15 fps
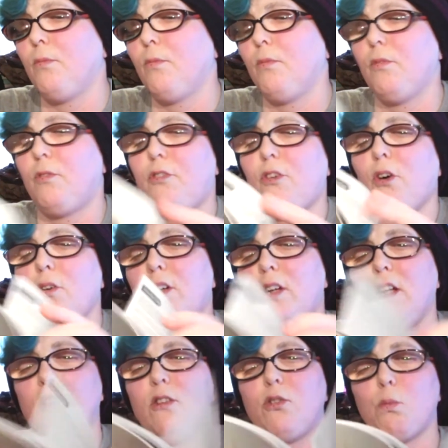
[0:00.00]
font
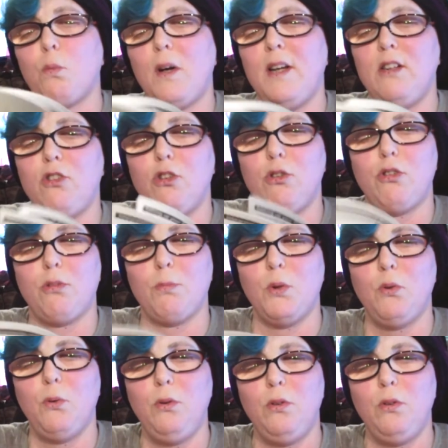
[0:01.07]
is way too small.